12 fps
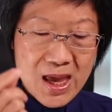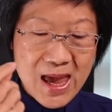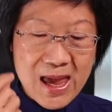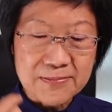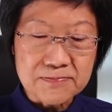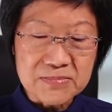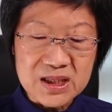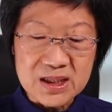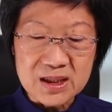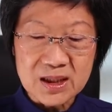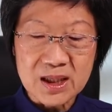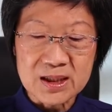and
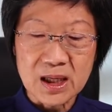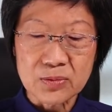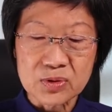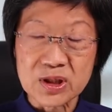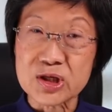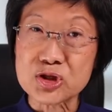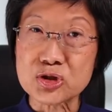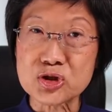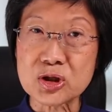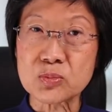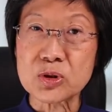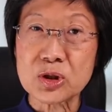me in our
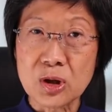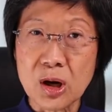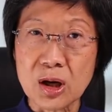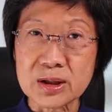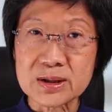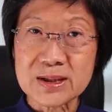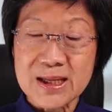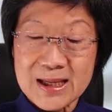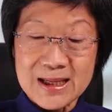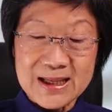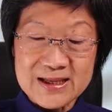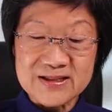relationship with God?
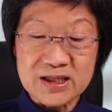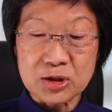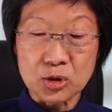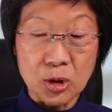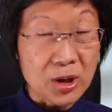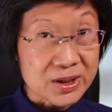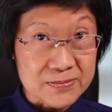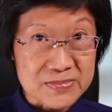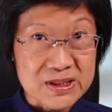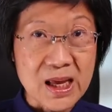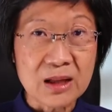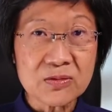Is it God
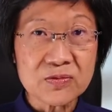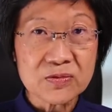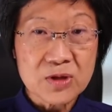Himself?